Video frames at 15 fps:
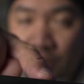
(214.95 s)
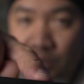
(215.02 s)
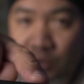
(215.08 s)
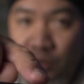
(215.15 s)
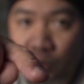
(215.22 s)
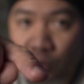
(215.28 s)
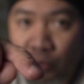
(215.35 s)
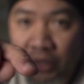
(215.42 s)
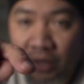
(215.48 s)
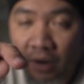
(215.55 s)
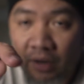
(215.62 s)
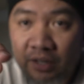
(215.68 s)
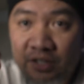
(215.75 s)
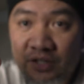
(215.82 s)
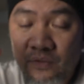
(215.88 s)
So
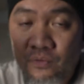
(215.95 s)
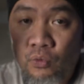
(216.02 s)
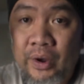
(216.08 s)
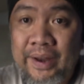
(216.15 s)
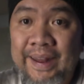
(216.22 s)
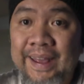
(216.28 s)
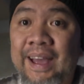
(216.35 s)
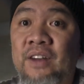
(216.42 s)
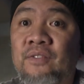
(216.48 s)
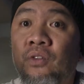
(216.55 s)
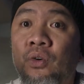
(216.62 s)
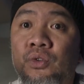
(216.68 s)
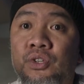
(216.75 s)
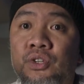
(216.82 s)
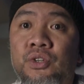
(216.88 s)
regardless of what
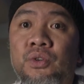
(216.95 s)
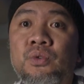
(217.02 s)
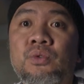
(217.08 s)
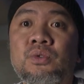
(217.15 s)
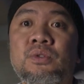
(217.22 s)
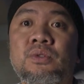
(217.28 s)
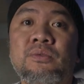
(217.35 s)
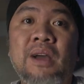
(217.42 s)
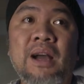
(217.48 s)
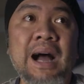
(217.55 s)
headphones you use,